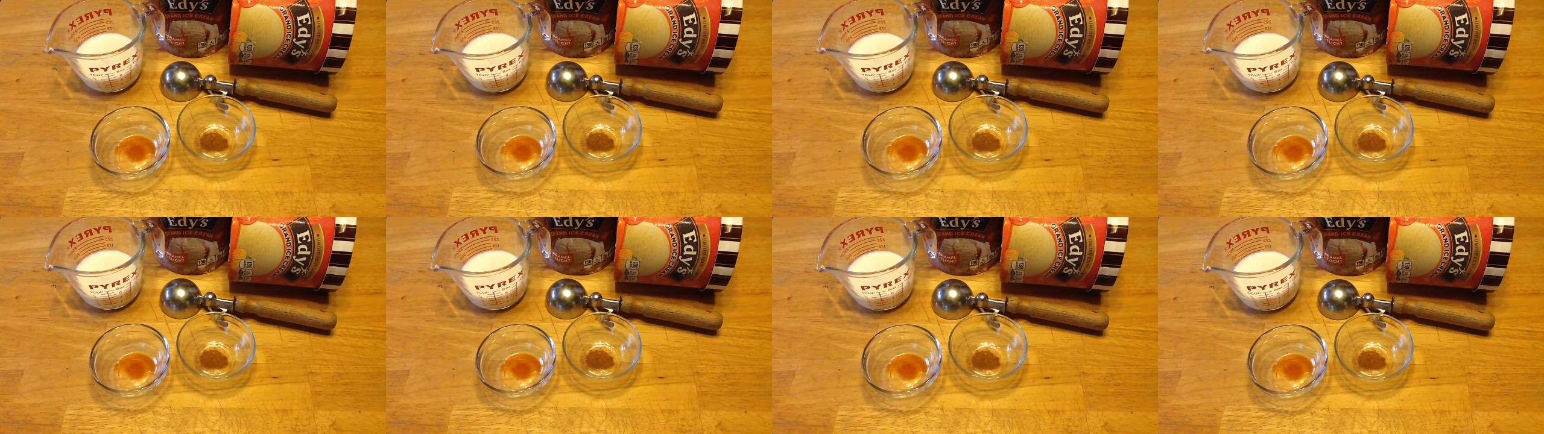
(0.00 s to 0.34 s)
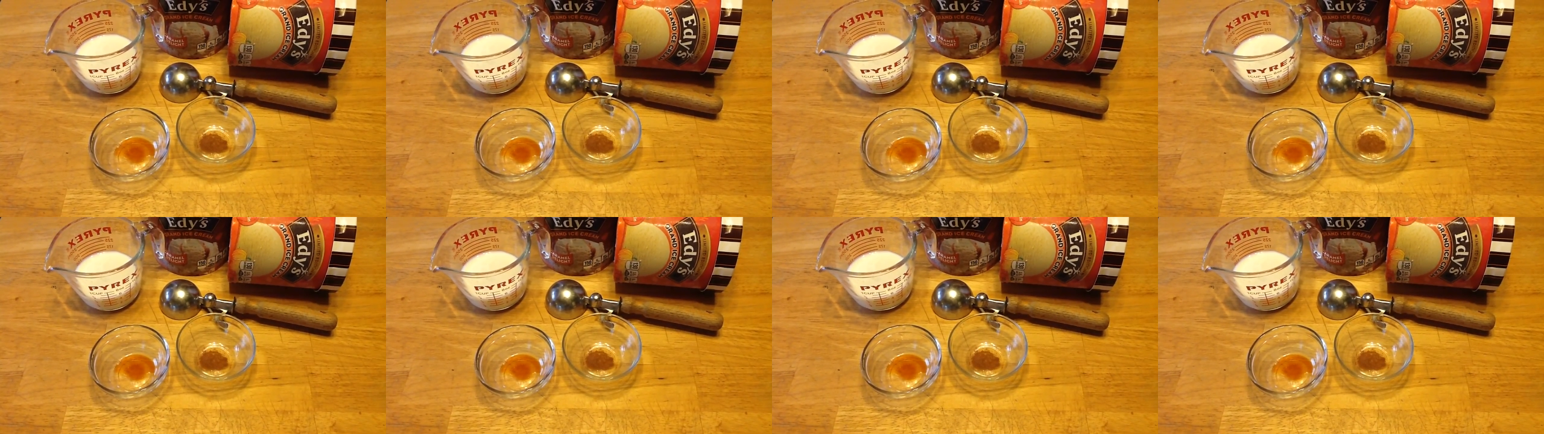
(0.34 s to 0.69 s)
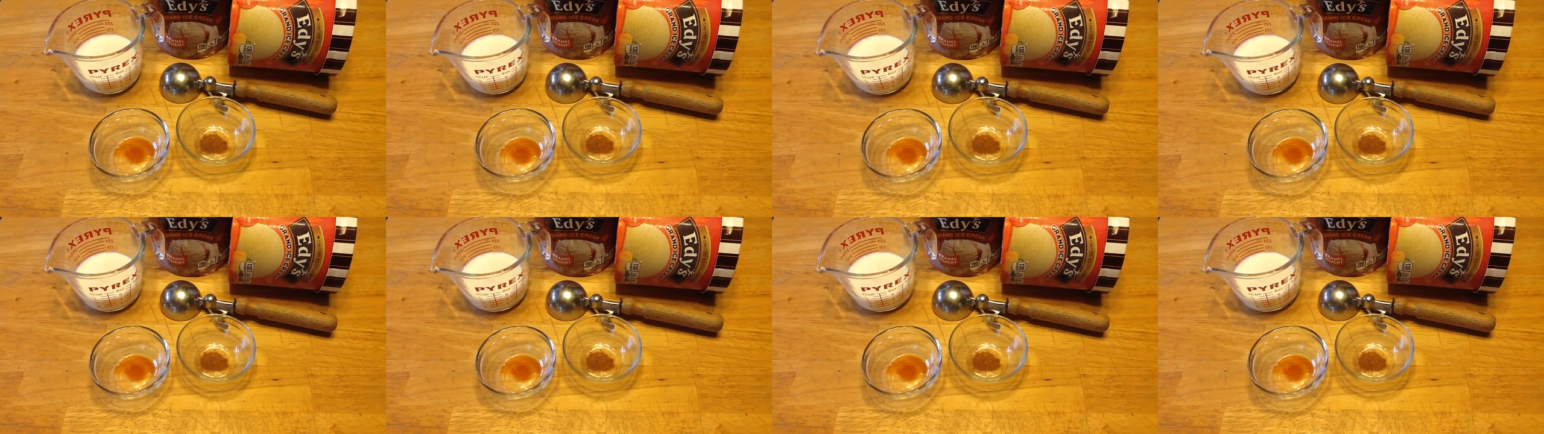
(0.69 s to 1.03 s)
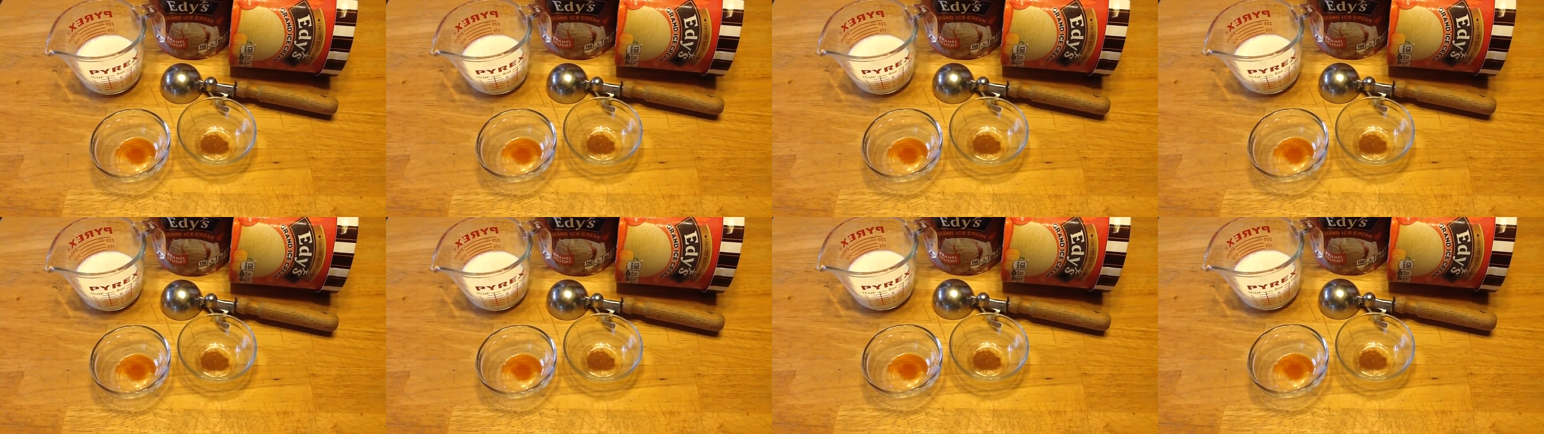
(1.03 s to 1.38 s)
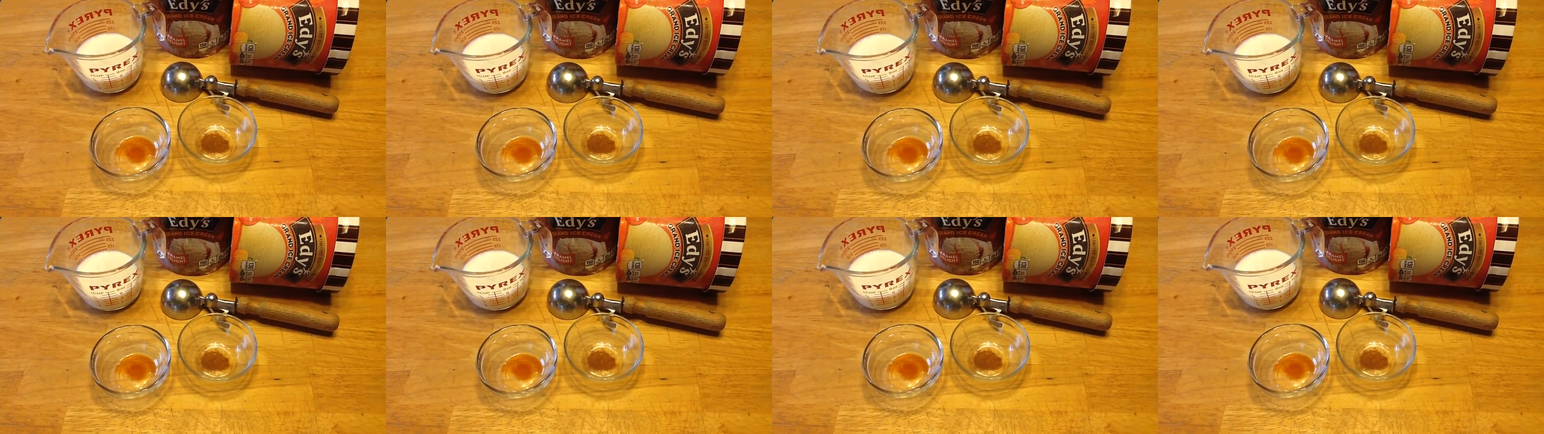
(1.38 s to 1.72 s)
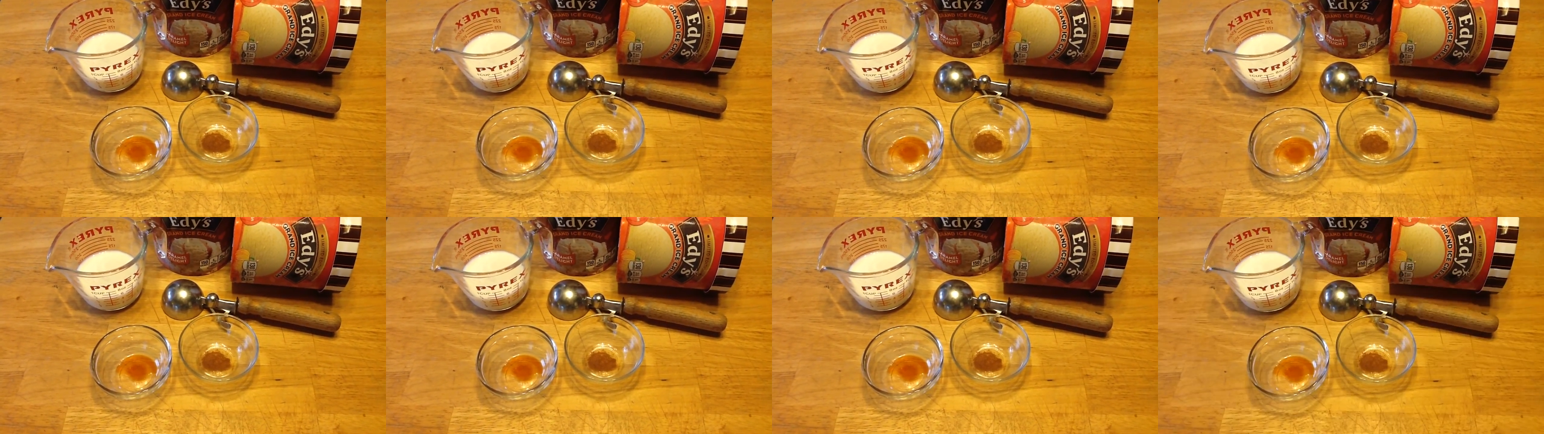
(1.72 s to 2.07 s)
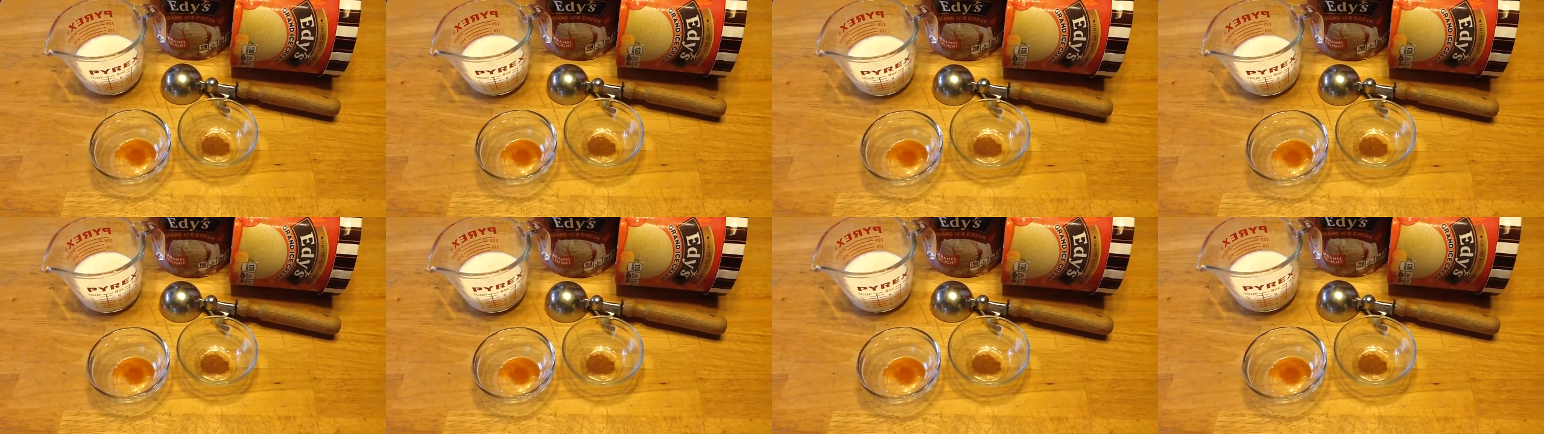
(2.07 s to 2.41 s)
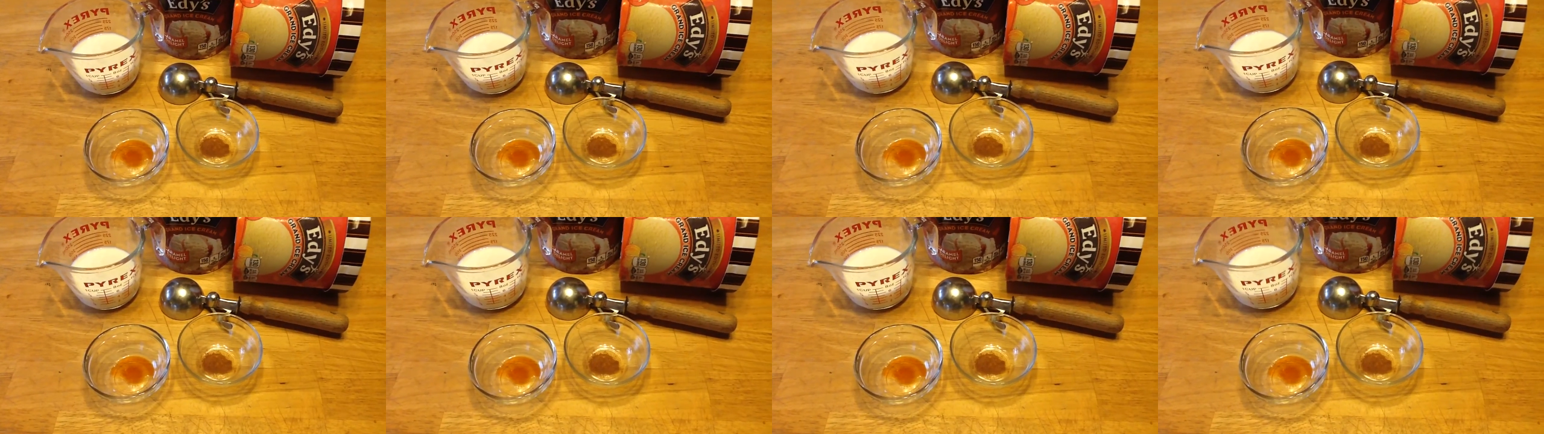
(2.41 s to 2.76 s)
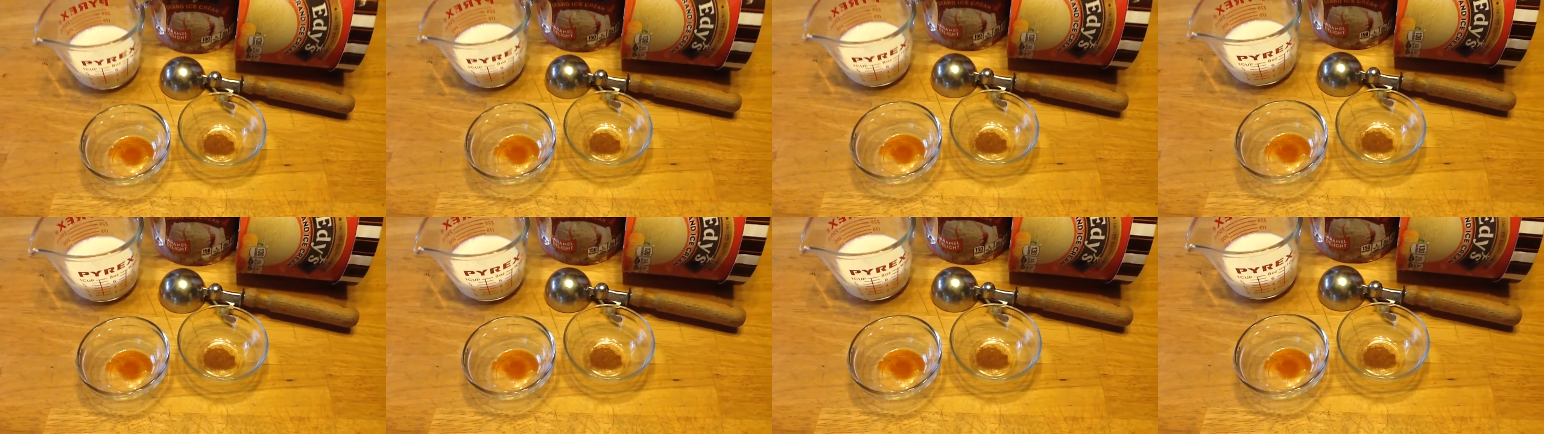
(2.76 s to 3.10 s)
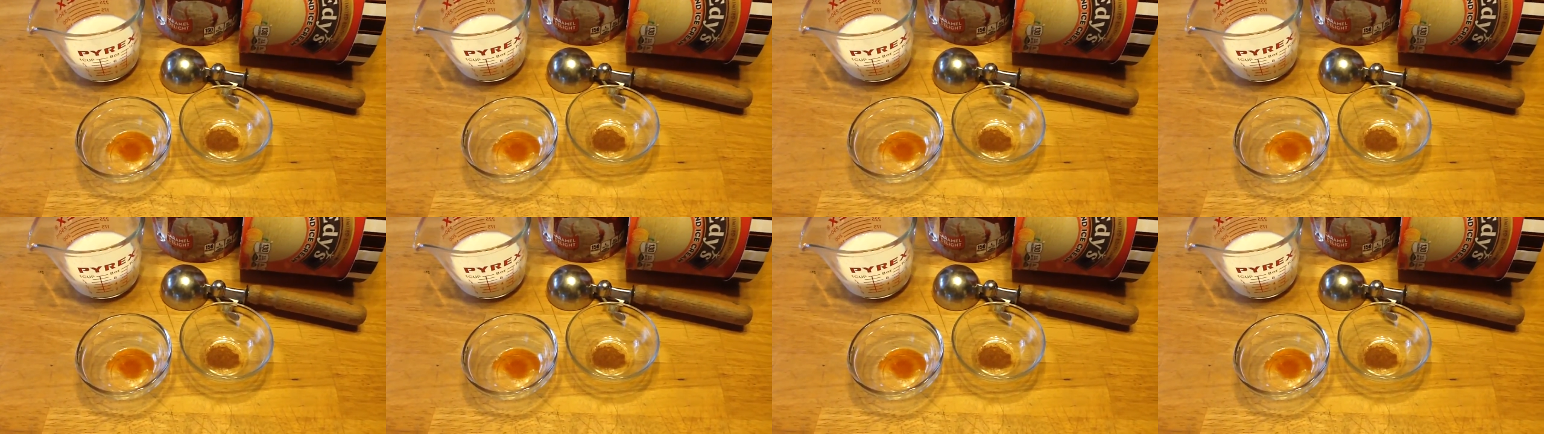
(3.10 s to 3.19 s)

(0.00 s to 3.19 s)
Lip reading: (no speaker visible)